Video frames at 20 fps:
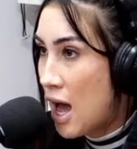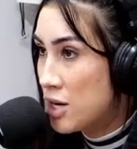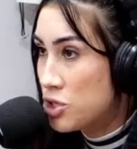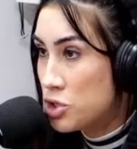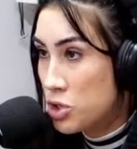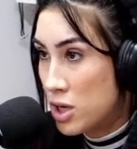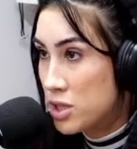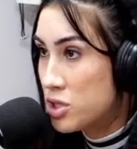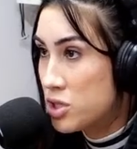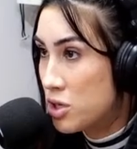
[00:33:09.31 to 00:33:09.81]

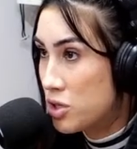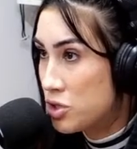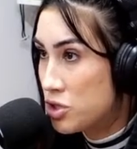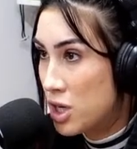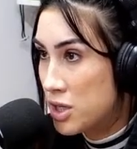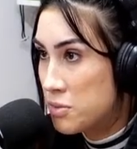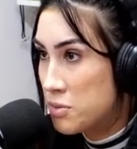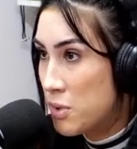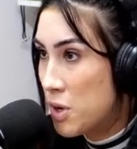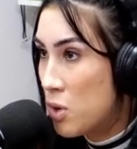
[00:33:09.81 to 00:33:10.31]
trust her
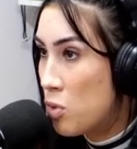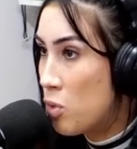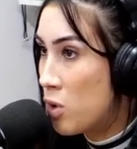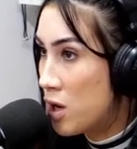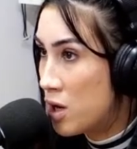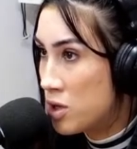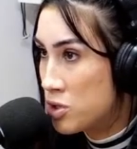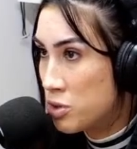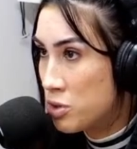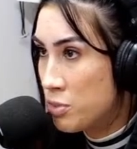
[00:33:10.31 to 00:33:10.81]
judgment
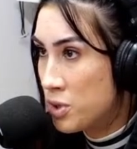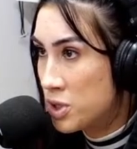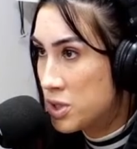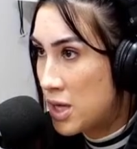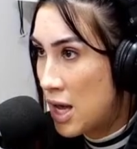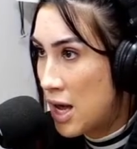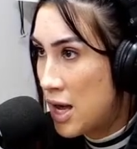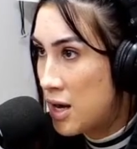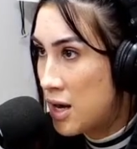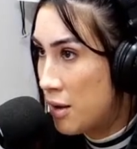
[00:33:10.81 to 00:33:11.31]
100%.